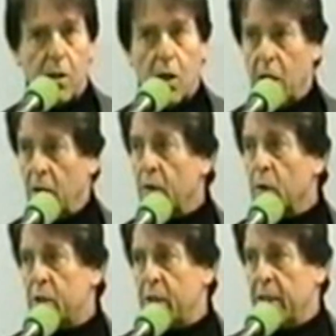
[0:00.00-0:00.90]
All of
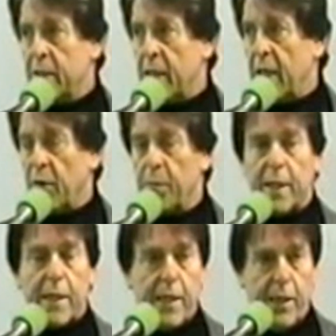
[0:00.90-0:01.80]
those things that
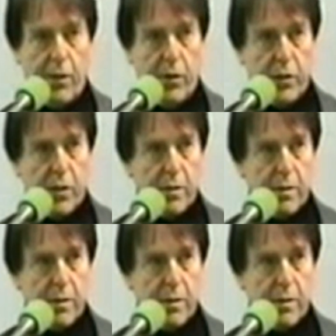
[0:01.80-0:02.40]
everybody hears